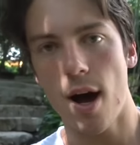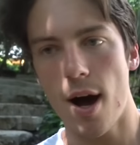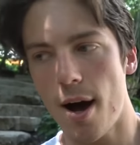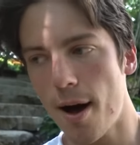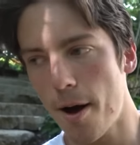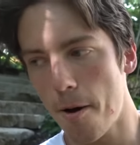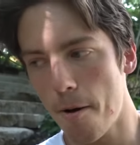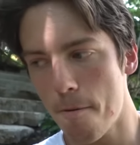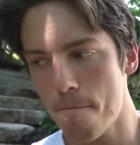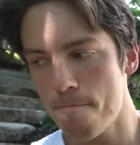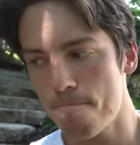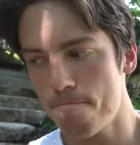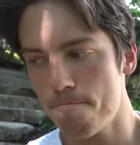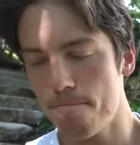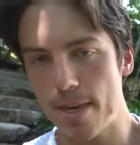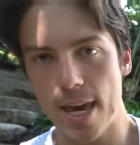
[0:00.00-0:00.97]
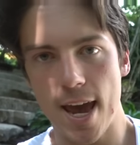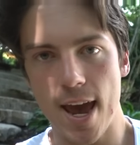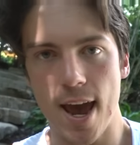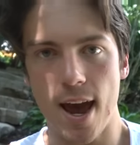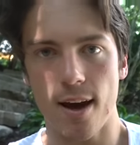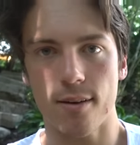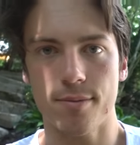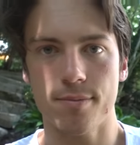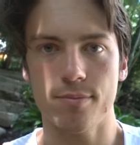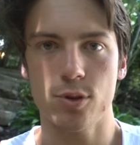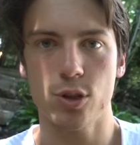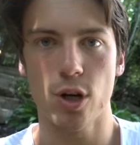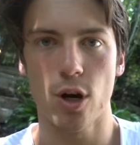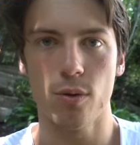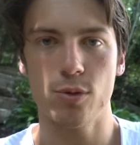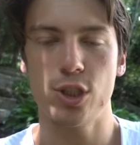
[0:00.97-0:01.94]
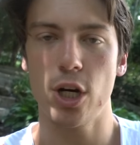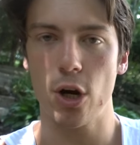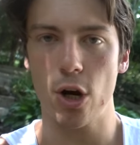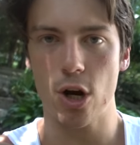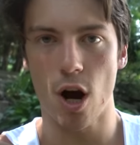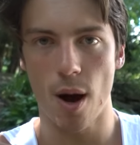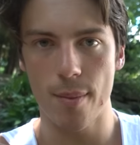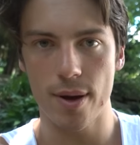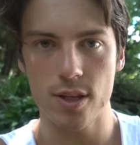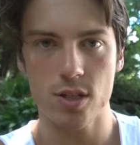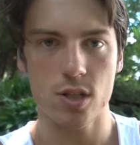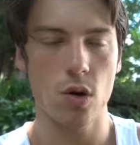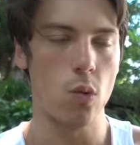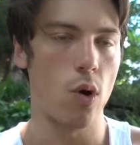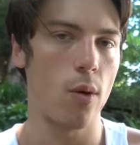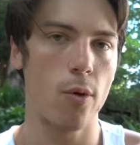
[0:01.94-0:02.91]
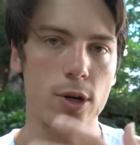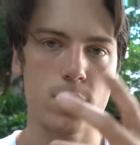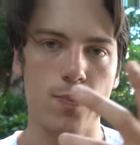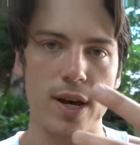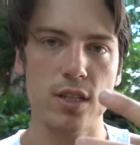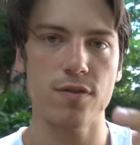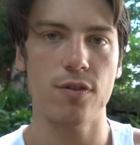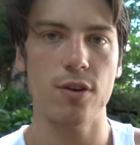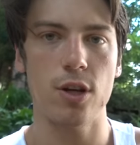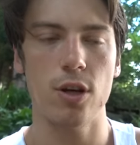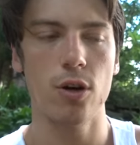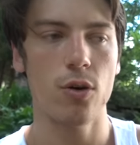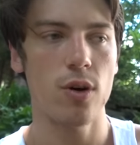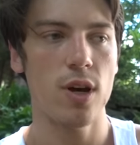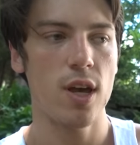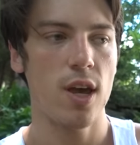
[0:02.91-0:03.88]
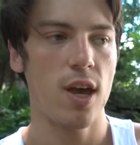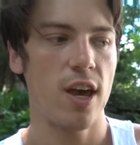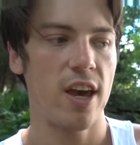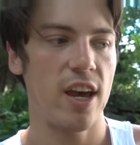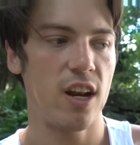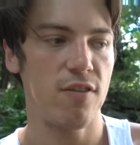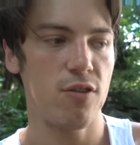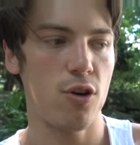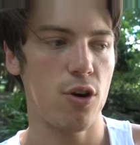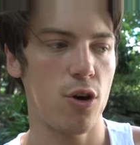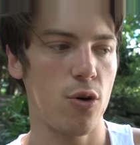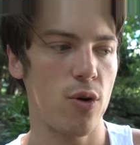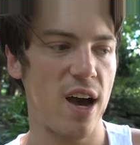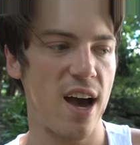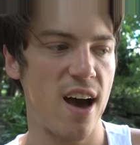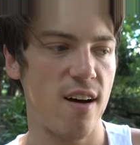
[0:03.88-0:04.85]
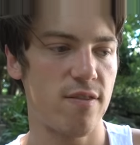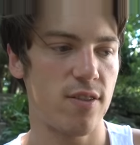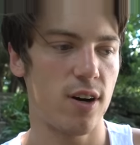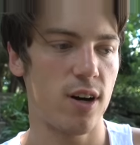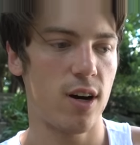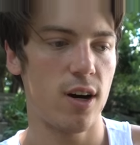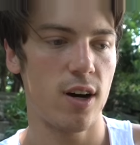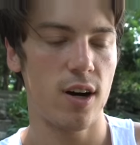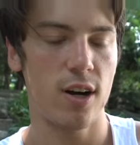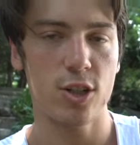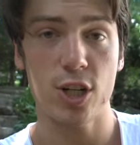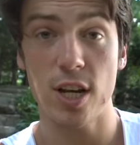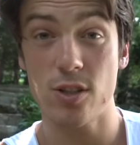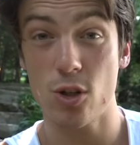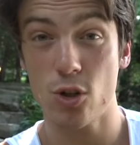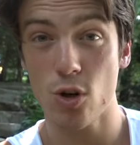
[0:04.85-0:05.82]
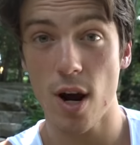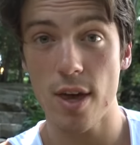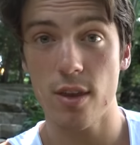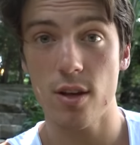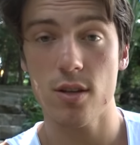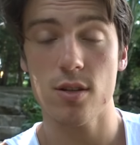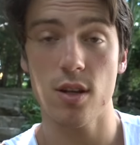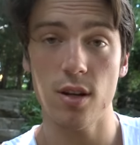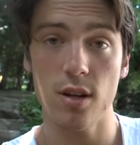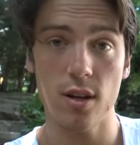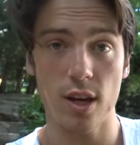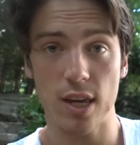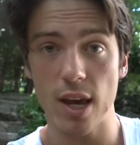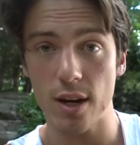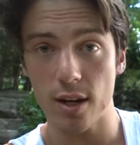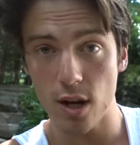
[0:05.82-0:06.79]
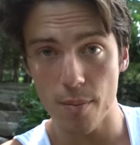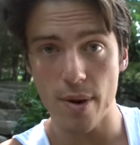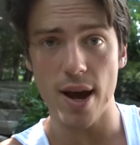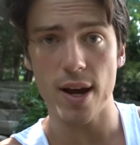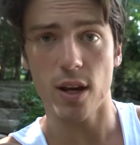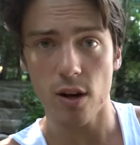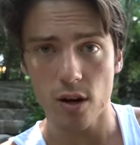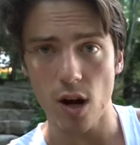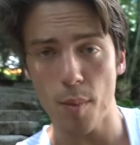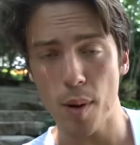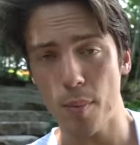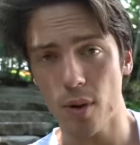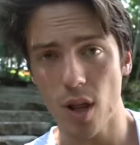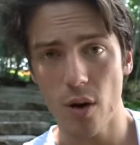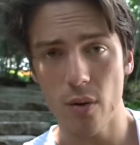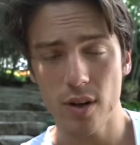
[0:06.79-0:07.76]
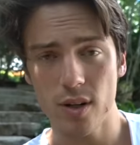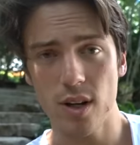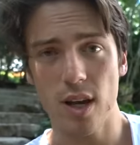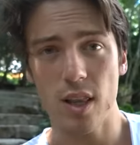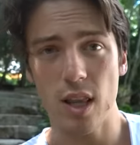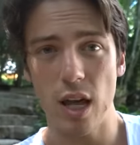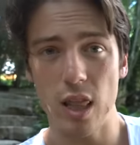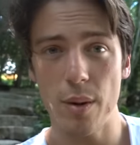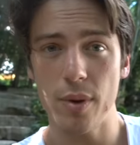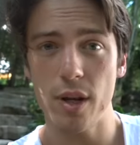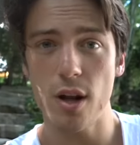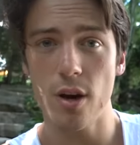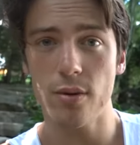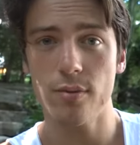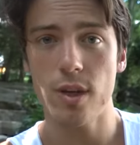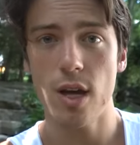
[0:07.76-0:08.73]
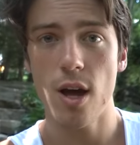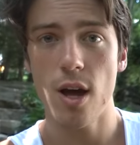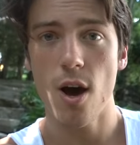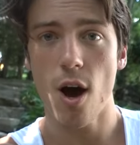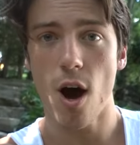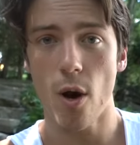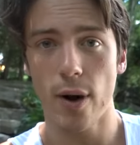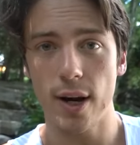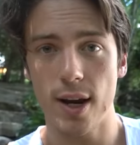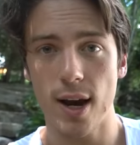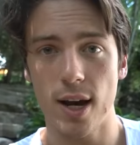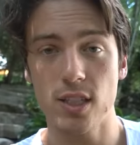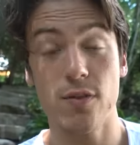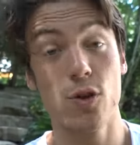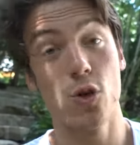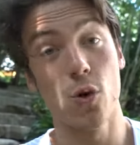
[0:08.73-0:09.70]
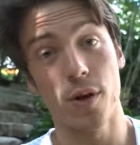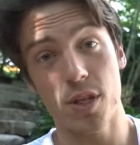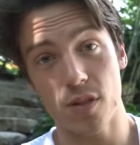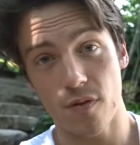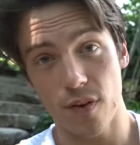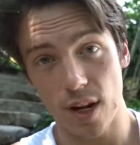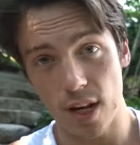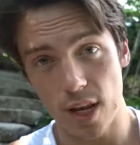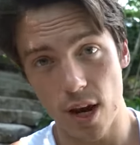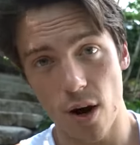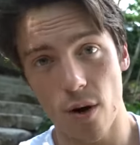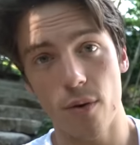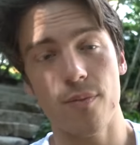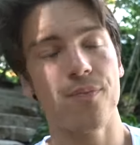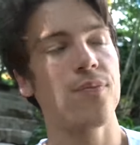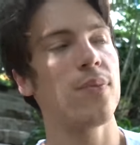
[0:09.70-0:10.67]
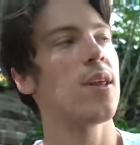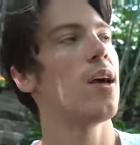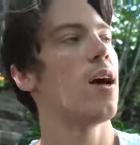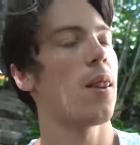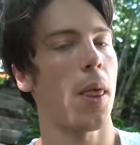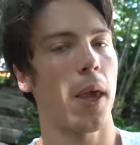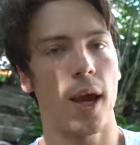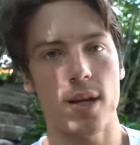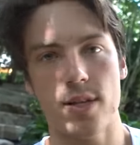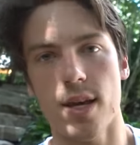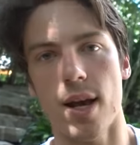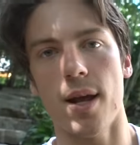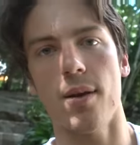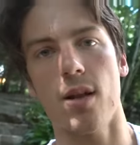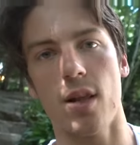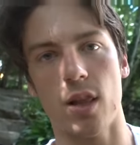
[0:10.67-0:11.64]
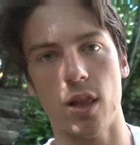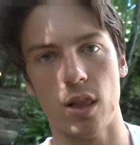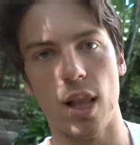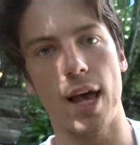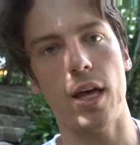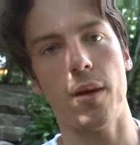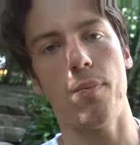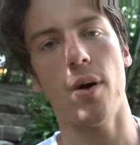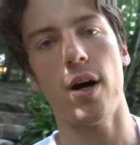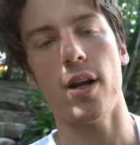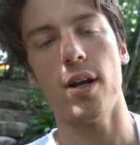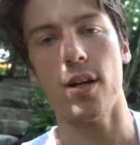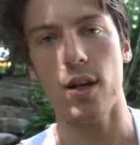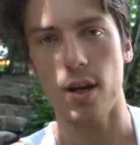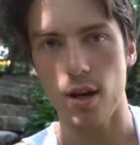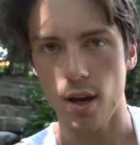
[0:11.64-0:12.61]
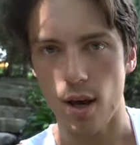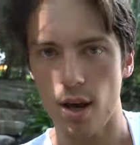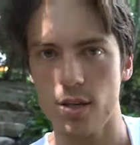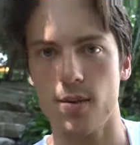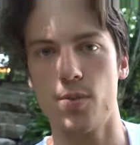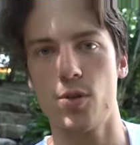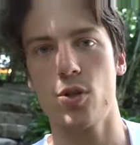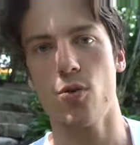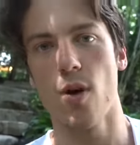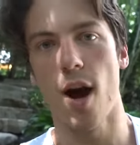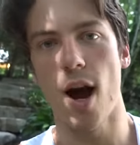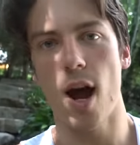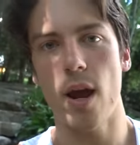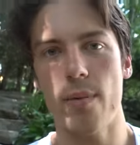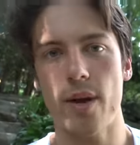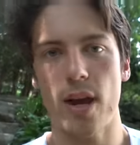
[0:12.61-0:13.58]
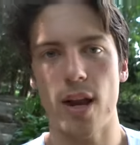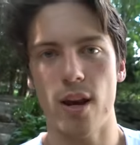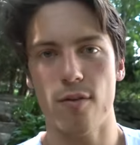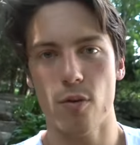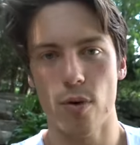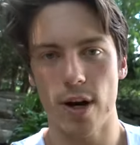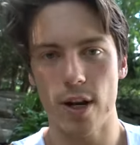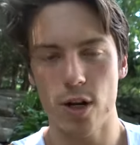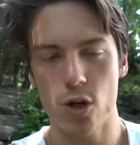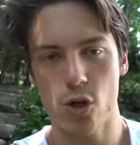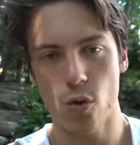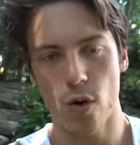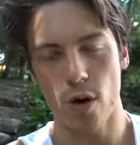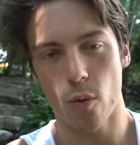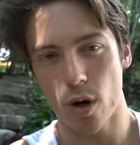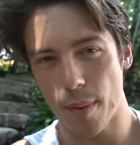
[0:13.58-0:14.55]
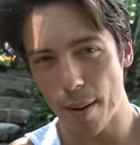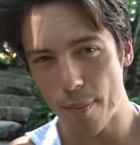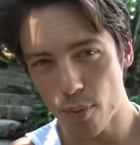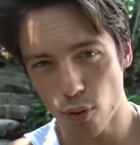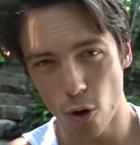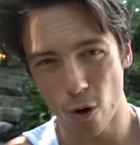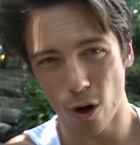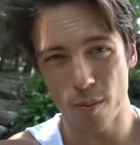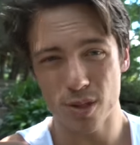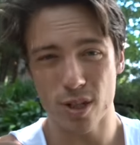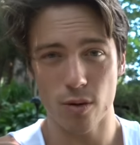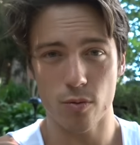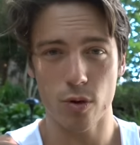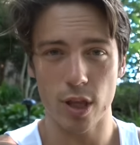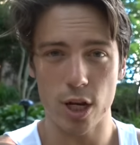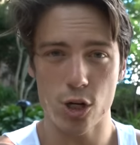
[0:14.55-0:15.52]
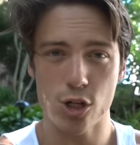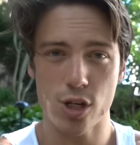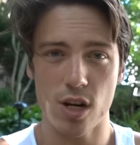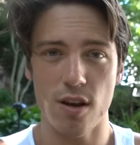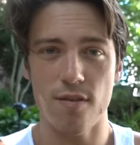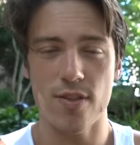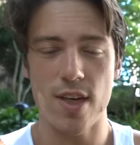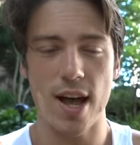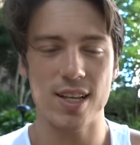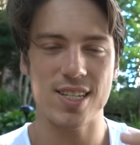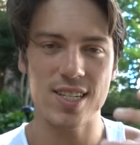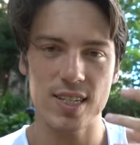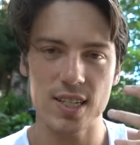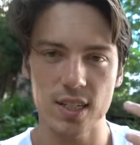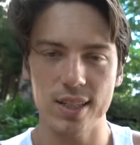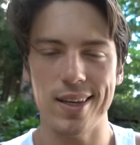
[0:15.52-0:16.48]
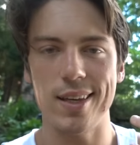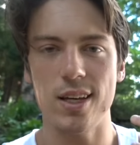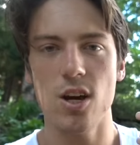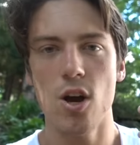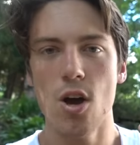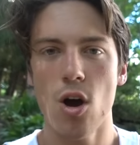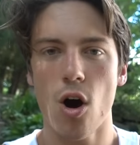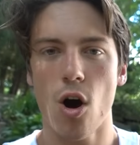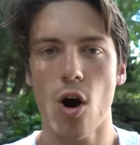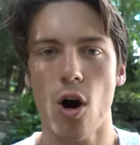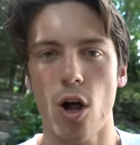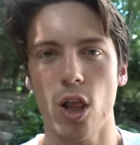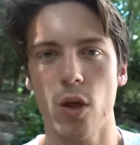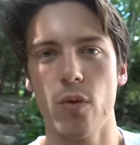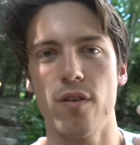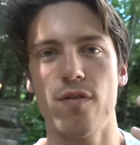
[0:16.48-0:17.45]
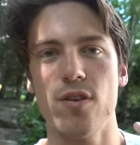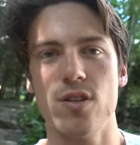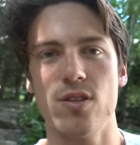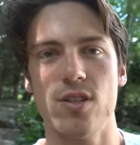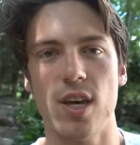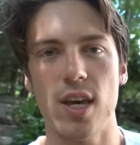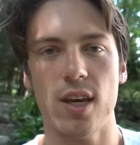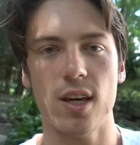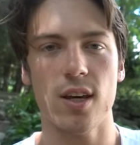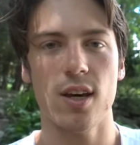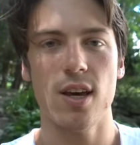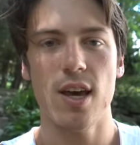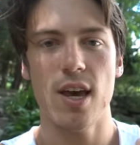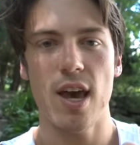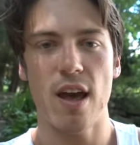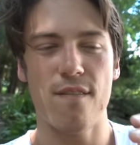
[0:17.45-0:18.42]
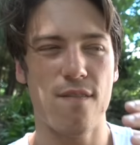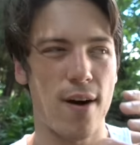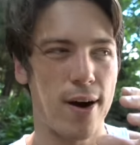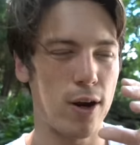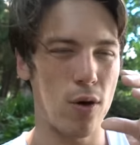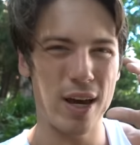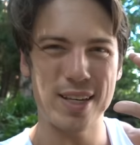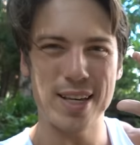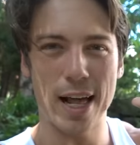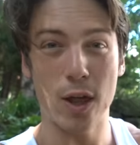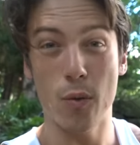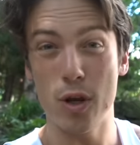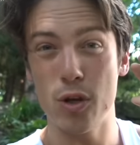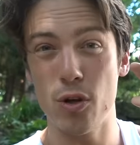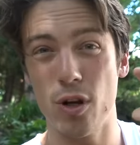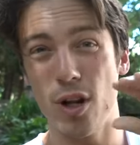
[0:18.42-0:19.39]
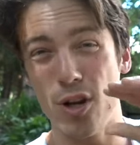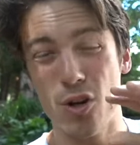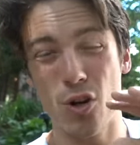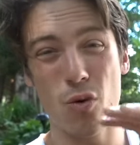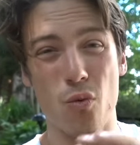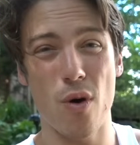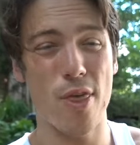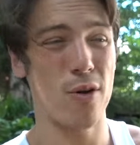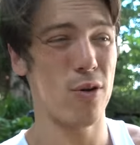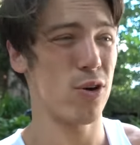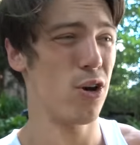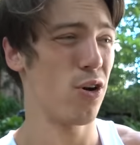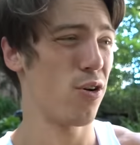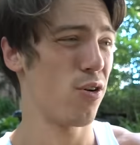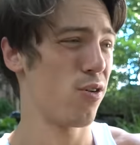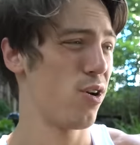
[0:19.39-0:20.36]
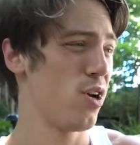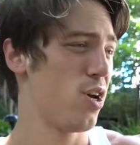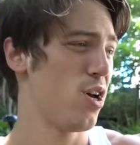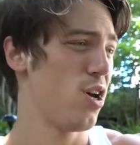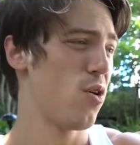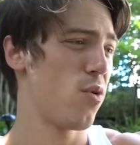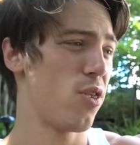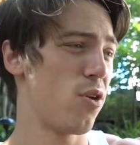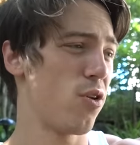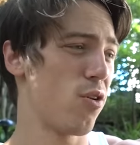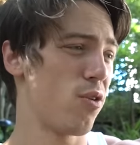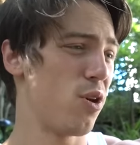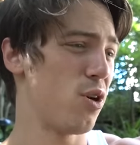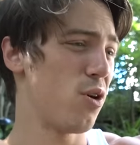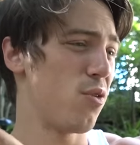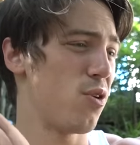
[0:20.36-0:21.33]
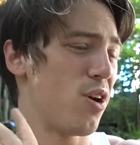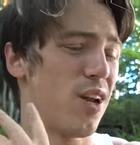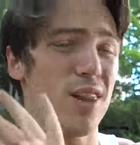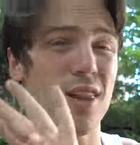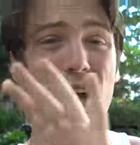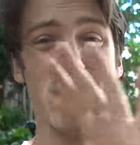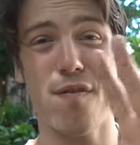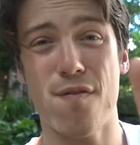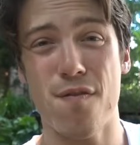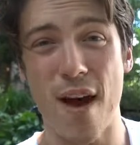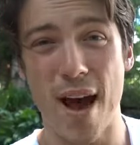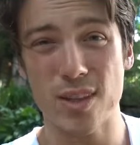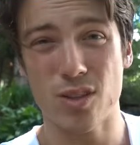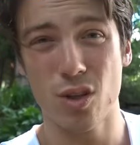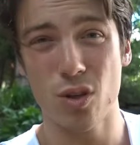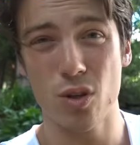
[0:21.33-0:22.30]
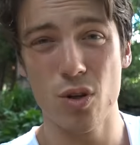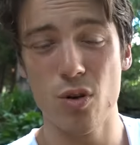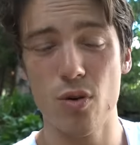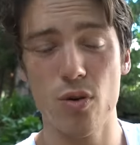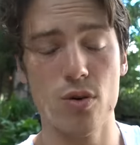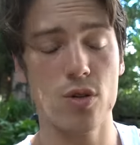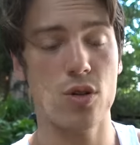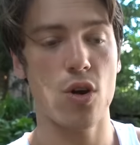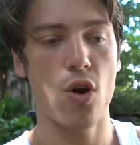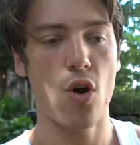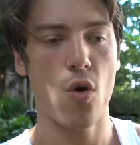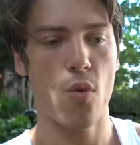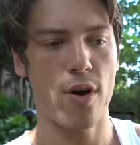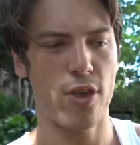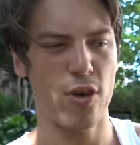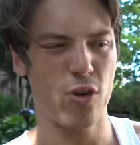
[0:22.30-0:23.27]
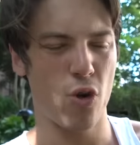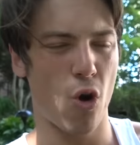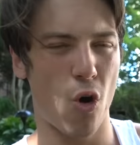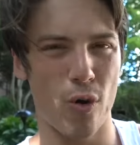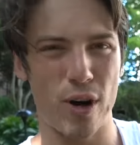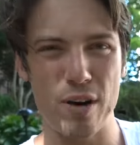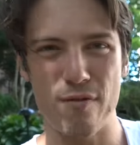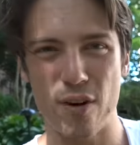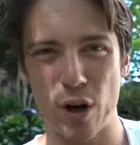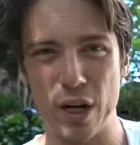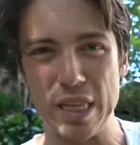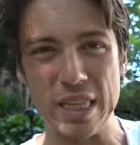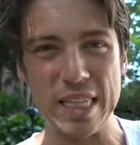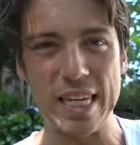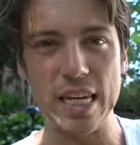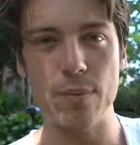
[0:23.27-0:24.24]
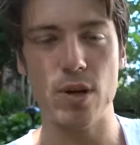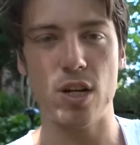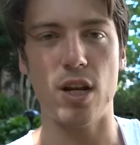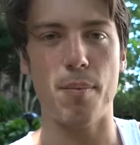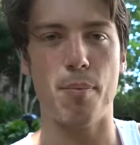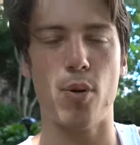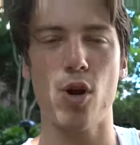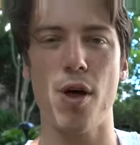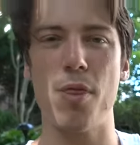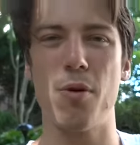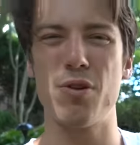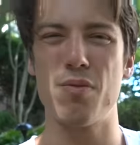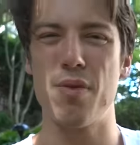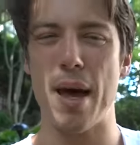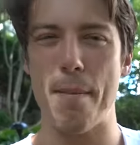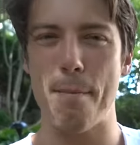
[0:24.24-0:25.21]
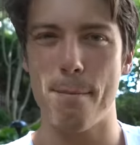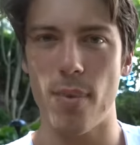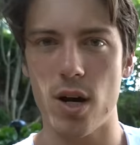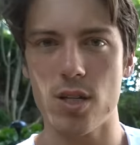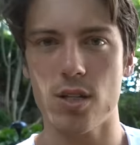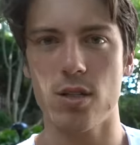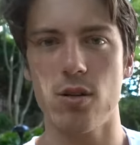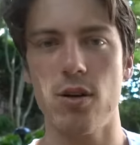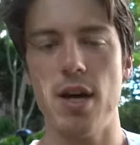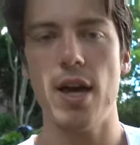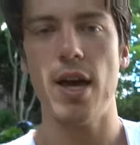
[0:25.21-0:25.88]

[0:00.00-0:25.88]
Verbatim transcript: Um, yeah, so share your comments, what works best for you. And if you have a chance to try this, then again, come back here, comment below and, and, and let me know. All right, guys, if you enjoyed this video, like I said, like button, subscribe, and if you're ready to join one of my programs to really achieve that sleek Hollywood physique, and find out exactly what you need to do, whether you're whether you're, you know, you got a lot of fat to lose, whether you're already very lean, but you need to put on those that muscle,